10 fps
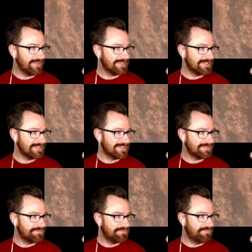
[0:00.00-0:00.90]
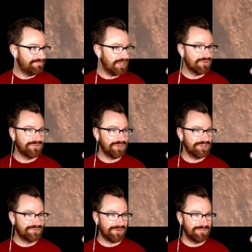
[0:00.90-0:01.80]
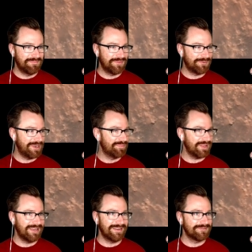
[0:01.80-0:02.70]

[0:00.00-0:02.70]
This is video footage from the Red Planet,